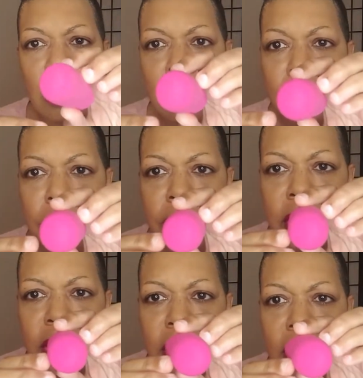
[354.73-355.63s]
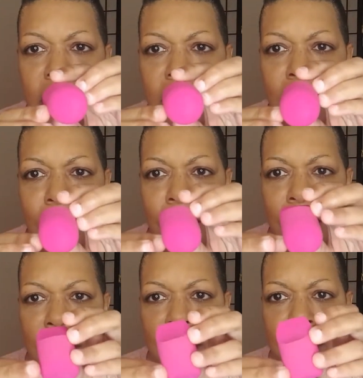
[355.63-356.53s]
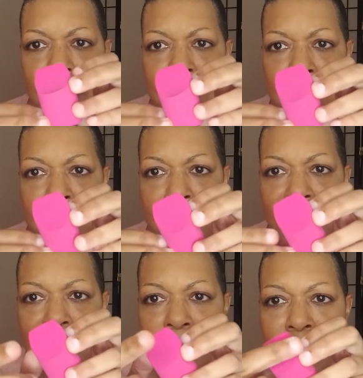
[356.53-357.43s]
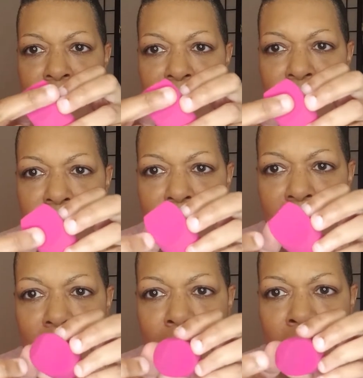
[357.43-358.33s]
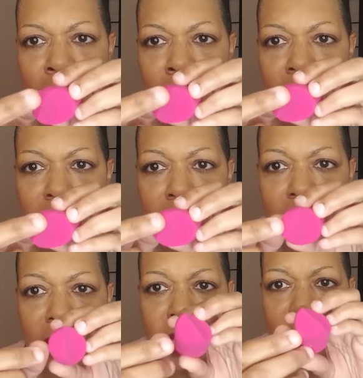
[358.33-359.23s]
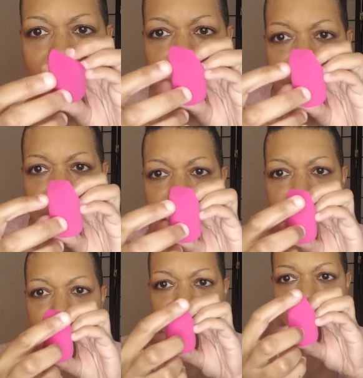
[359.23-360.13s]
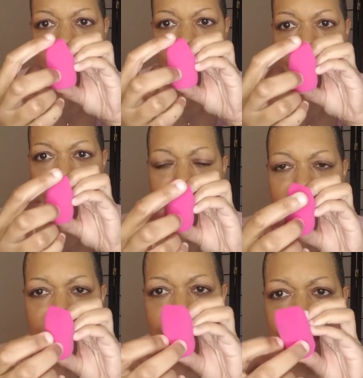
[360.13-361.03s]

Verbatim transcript: Do you see anything on here? I used this part, I used the top, I used this side over here.